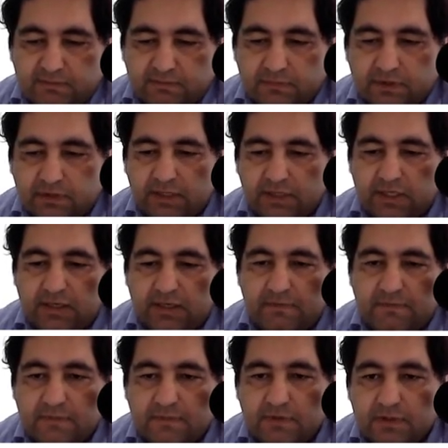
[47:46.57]
Okay,
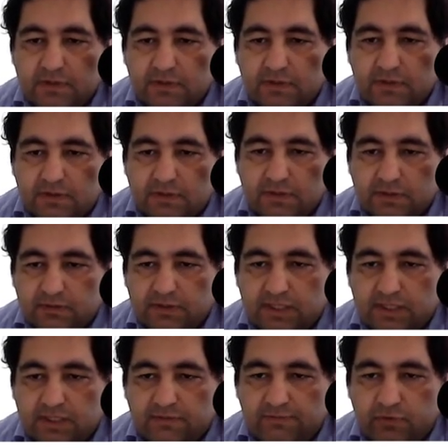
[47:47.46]
so the
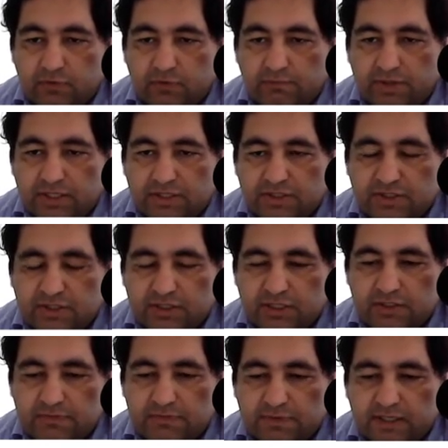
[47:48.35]
information
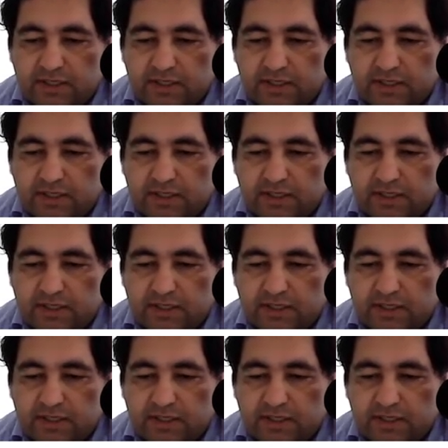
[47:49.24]
that we